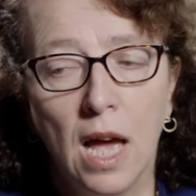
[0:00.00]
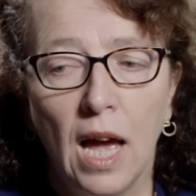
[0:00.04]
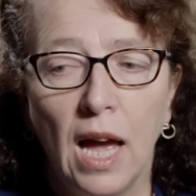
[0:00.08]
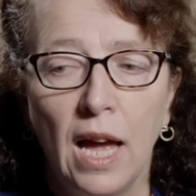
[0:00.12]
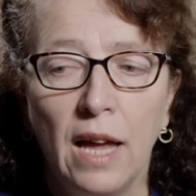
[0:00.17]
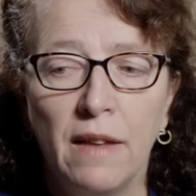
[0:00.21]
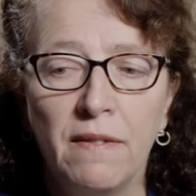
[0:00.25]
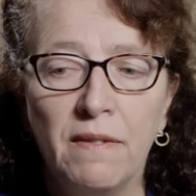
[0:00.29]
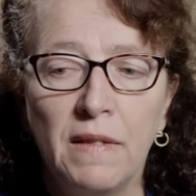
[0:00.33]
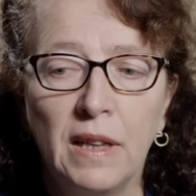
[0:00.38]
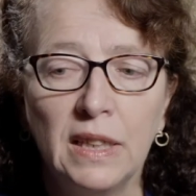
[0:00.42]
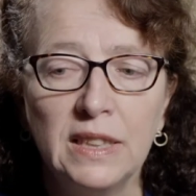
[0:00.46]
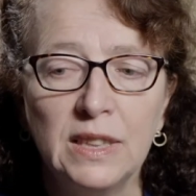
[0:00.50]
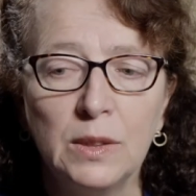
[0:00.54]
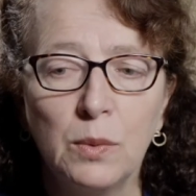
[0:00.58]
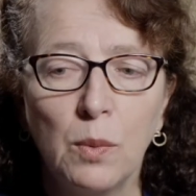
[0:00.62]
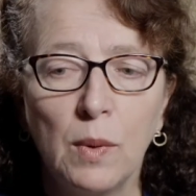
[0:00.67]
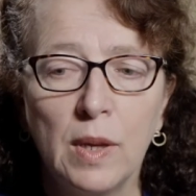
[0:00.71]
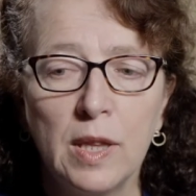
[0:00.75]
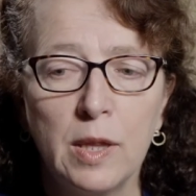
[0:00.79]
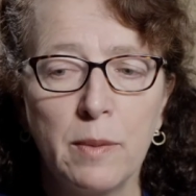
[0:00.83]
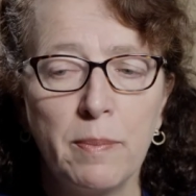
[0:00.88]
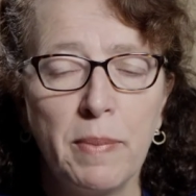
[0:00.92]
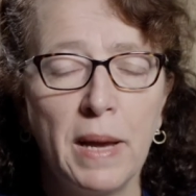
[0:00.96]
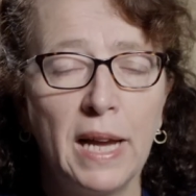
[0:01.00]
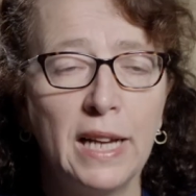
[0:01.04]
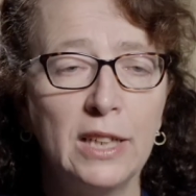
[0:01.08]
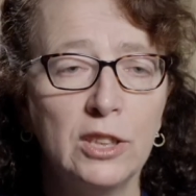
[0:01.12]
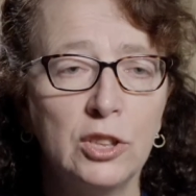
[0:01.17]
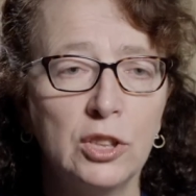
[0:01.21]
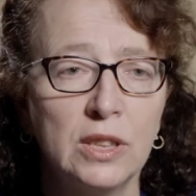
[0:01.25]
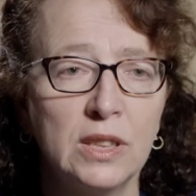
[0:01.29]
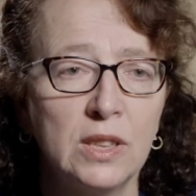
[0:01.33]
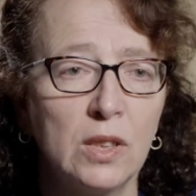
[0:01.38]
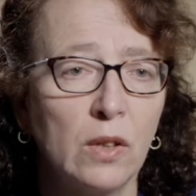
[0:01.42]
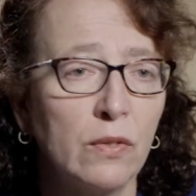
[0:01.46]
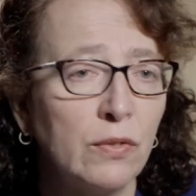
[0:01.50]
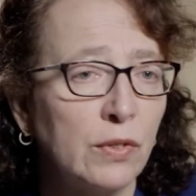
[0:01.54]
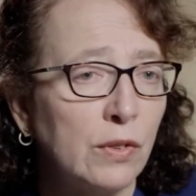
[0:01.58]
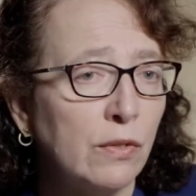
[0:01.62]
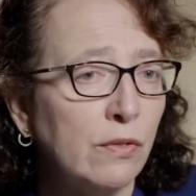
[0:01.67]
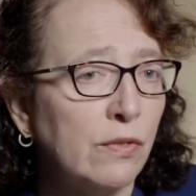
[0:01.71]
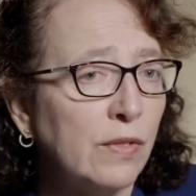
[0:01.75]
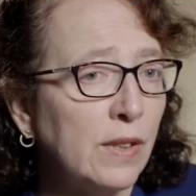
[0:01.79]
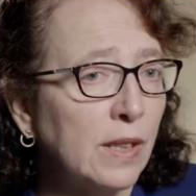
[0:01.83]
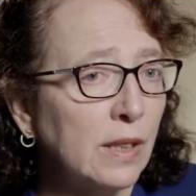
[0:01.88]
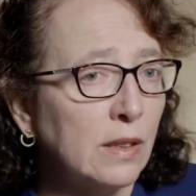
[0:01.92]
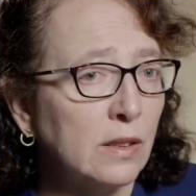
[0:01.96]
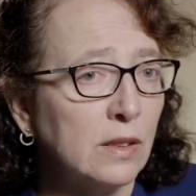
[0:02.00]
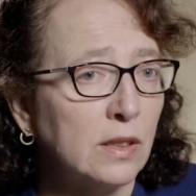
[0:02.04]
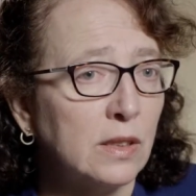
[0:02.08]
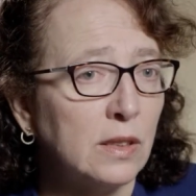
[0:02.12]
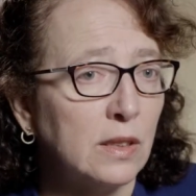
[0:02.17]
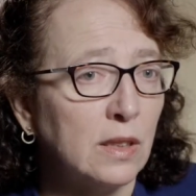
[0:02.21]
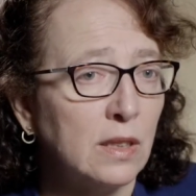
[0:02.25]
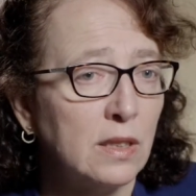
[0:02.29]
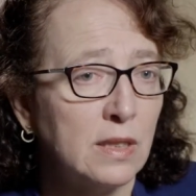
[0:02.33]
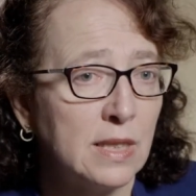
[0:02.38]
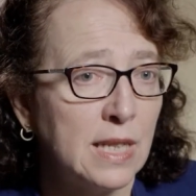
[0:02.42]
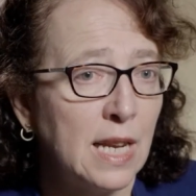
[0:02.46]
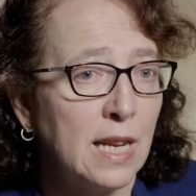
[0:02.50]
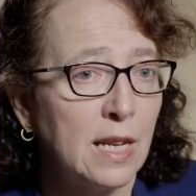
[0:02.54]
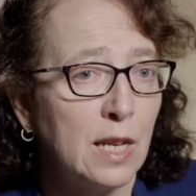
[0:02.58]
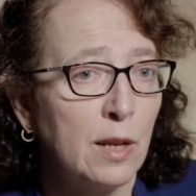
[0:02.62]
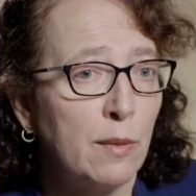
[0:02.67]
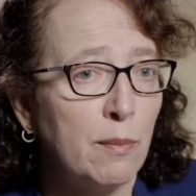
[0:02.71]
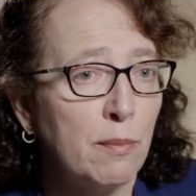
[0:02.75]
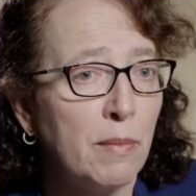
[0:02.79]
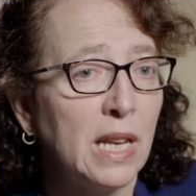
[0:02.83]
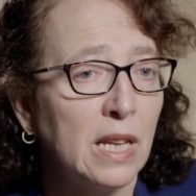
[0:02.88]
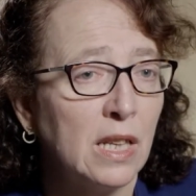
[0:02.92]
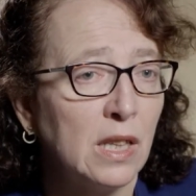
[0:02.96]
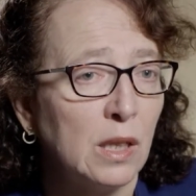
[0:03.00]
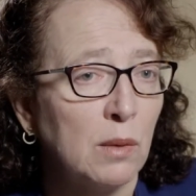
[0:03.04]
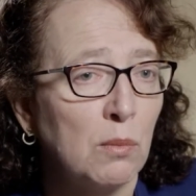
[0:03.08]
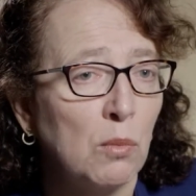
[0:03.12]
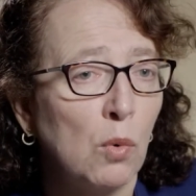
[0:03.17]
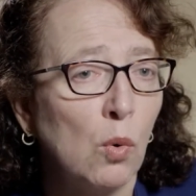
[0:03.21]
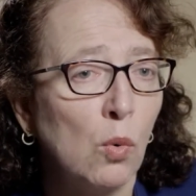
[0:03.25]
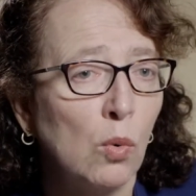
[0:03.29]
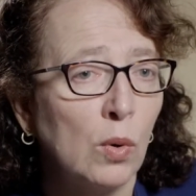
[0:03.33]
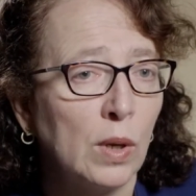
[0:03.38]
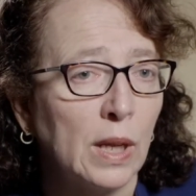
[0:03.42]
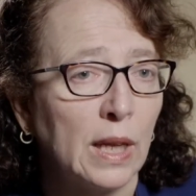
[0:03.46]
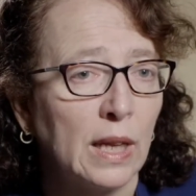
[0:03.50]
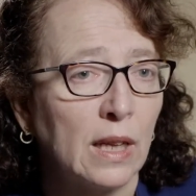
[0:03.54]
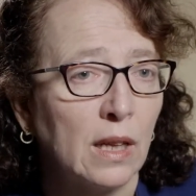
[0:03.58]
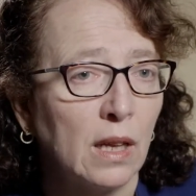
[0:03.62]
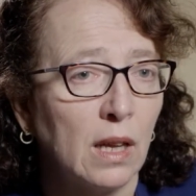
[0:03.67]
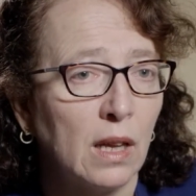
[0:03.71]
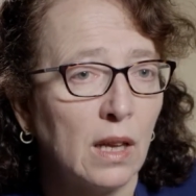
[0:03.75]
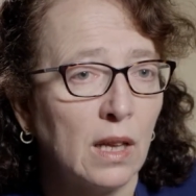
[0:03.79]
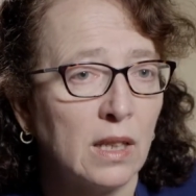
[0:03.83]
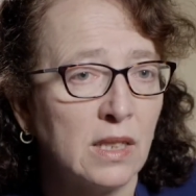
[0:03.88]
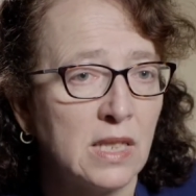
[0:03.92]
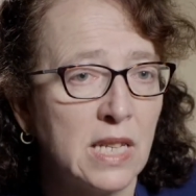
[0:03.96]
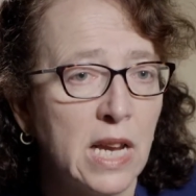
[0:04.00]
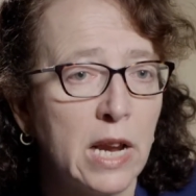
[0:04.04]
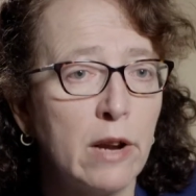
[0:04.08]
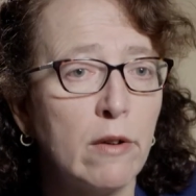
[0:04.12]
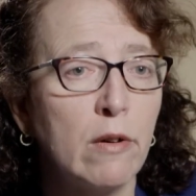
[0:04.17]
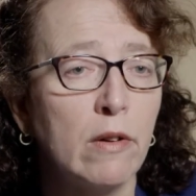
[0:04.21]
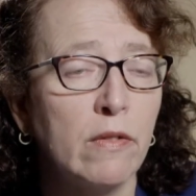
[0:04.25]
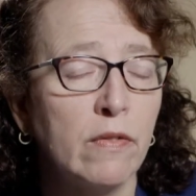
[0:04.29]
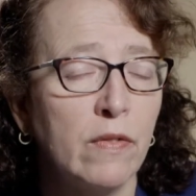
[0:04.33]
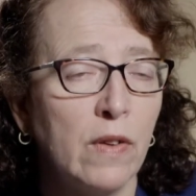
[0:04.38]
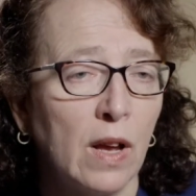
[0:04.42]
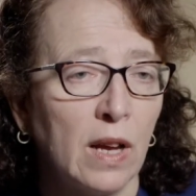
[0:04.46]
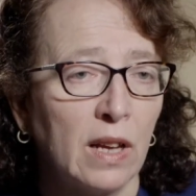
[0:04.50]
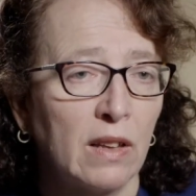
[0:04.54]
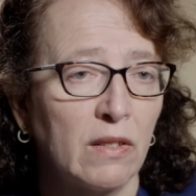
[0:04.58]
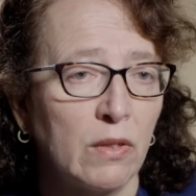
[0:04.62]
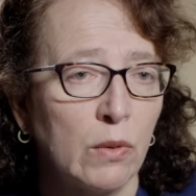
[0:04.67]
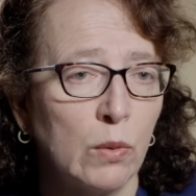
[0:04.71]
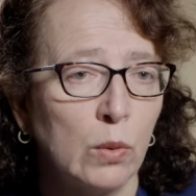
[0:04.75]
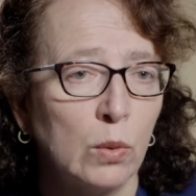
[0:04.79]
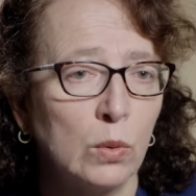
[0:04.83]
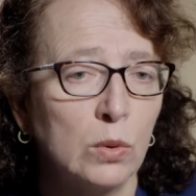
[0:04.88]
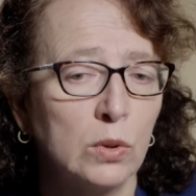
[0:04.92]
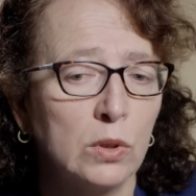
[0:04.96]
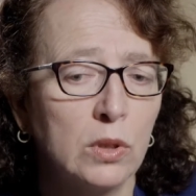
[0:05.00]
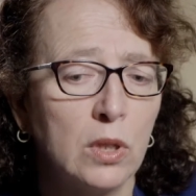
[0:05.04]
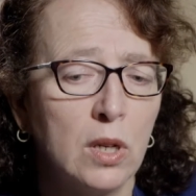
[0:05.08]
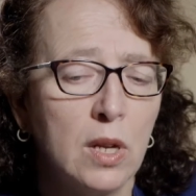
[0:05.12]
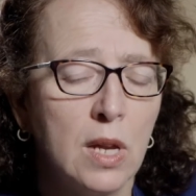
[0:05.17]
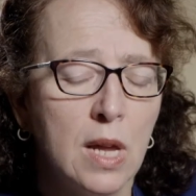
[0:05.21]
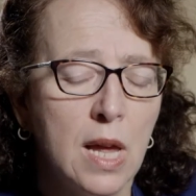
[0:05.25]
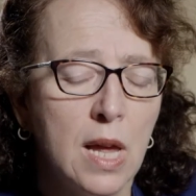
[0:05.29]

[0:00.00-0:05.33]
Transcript: And that's where the patient's often found dead in bed in the morning, a terrifying thought.